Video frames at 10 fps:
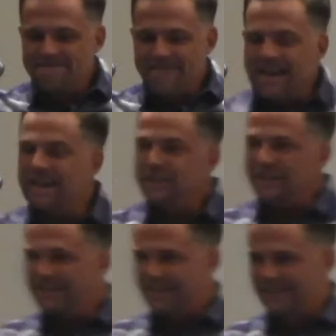And in
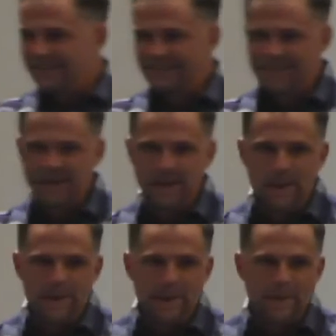Jesus,
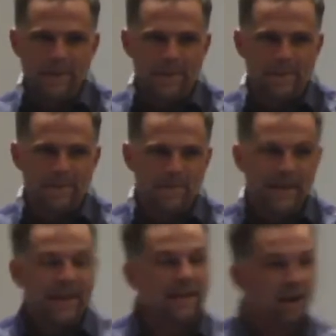
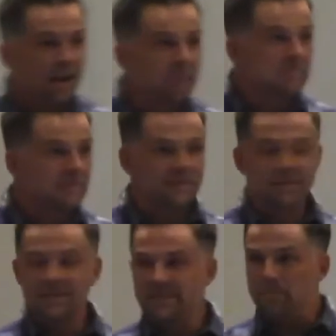it comes
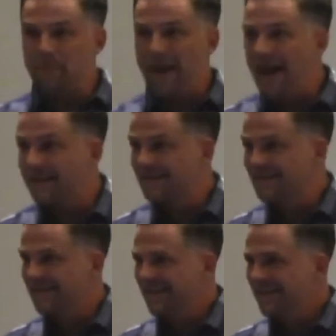to
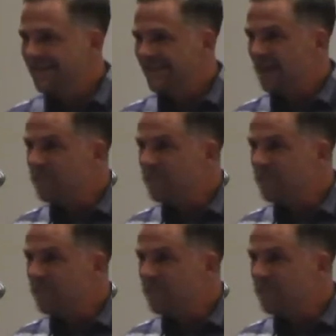pass and